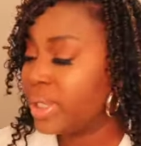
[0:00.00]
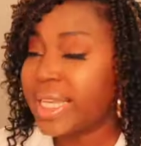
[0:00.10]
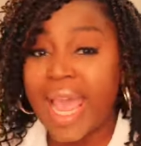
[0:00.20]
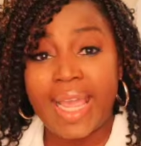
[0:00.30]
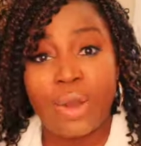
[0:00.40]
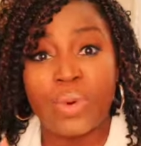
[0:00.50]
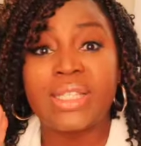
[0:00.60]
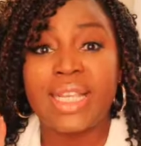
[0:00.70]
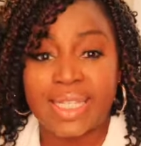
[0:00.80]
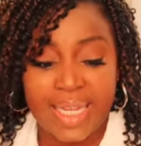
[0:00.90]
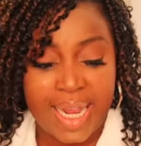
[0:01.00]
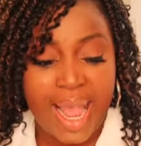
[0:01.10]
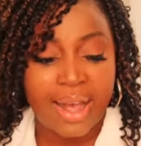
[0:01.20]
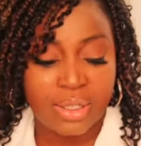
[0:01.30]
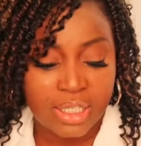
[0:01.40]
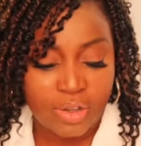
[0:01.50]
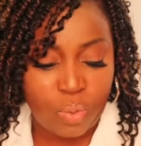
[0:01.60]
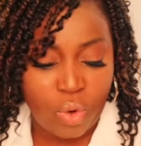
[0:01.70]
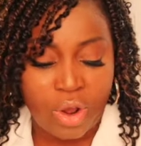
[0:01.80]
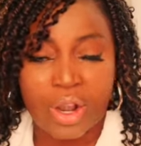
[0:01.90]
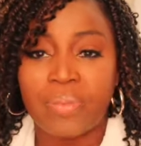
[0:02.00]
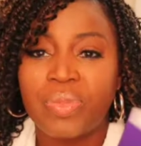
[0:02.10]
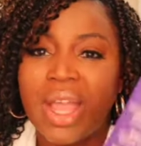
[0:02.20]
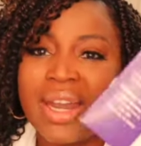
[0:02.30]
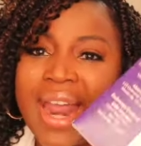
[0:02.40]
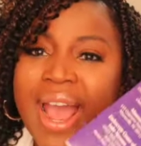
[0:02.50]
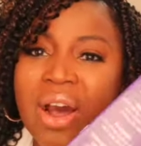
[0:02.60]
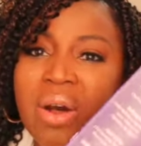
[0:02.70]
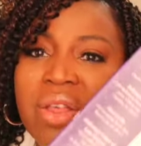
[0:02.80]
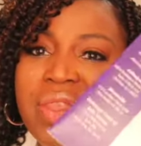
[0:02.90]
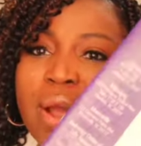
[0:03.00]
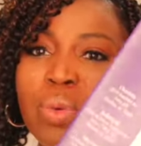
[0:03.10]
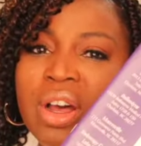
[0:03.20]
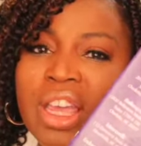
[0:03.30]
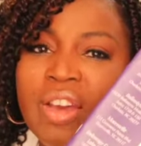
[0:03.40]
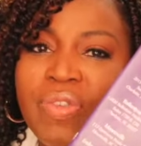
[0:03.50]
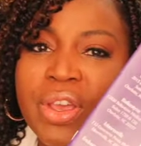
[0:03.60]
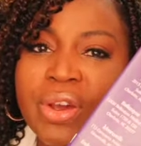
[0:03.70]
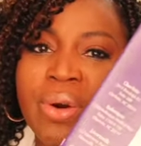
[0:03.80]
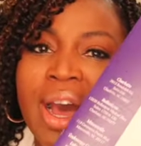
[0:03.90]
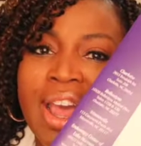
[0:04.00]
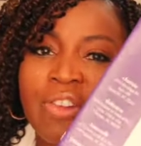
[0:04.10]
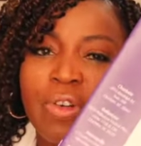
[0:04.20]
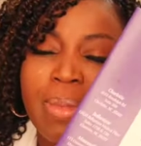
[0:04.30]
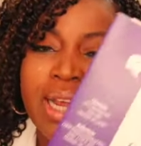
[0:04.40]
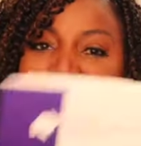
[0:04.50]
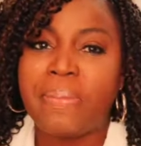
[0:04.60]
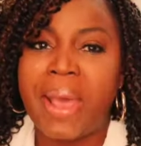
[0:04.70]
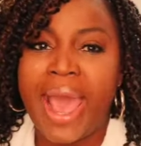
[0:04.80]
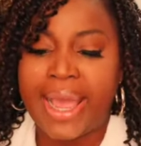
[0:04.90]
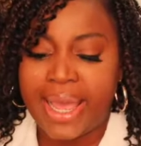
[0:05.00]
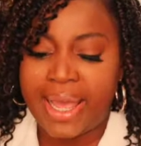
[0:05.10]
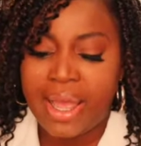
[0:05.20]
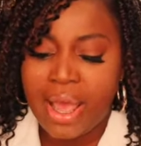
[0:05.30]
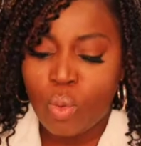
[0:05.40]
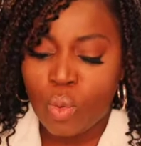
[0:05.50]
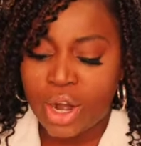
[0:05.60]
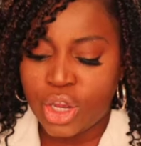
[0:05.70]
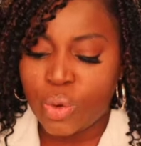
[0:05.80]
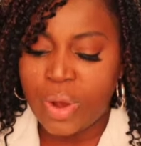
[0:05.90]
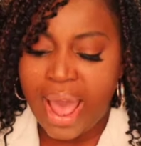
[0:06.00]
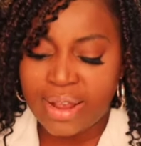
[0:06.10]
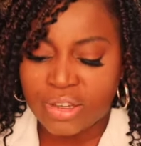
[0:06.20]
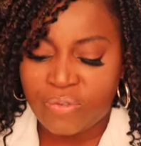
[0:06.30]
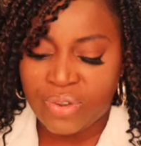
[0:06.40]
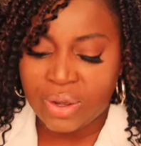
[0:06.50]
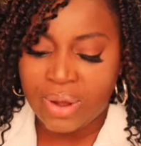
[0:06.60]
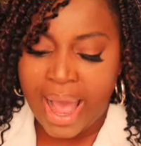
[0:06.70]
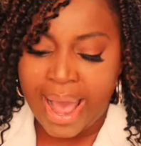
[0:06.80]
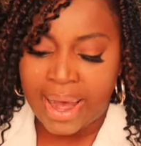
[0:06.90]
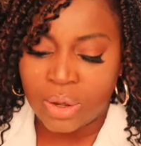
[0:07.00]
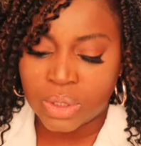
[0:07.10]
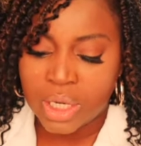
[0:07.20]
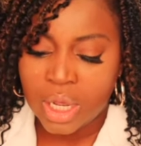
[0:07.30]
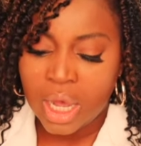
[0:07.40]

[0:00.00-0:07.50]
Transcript: taken with 16 ounces of water. Now, they will give you an information packet where you will have to fill out